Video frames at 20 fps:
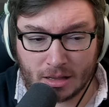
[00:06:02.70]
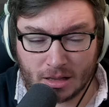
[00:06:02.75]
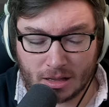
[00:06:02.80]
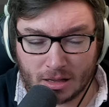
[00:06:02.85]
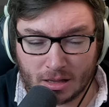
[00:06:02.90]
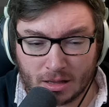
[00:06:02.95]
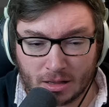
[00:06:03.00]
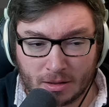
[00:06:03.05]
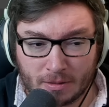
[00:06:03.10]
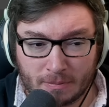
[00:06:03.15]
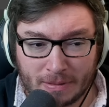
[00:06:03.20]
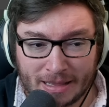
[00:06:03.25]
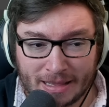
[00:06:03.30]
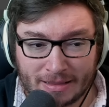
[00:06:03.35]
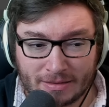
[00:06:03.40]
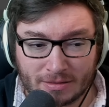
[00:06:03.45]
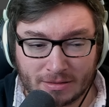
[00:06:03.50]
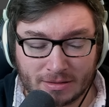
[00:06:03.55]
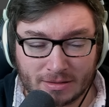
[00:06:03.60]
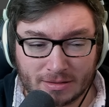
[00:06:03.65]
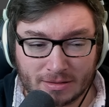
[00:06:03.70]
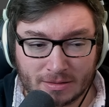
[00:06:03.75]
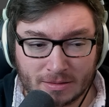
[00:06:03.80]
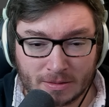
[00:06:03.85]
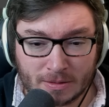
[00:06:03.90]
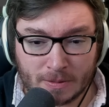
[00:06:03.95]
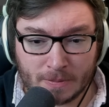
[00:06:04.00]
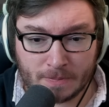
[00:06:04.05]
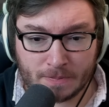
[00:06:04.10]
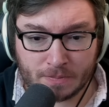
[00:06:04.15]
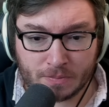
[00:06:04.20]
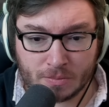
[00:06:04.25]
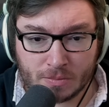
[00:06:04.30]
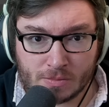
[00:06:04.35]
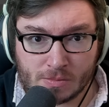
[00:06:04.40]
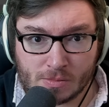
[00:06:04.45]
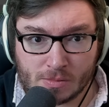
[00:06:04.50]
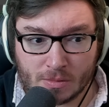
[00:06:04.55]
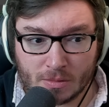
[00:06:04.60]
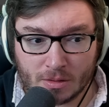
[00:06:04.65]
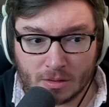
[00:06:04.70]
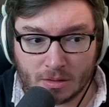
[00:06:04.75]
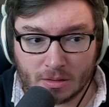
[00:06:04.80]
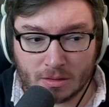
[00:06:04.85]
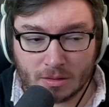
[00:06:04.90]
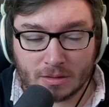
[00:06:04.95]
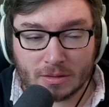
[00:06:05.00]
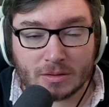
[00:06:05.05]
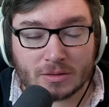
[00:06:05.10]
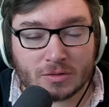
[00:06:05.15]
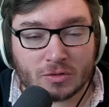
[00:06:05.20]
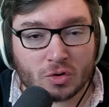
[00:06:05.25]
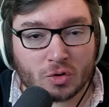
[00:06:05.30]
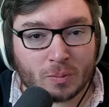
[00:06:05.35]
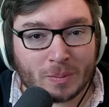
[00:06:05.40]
It's to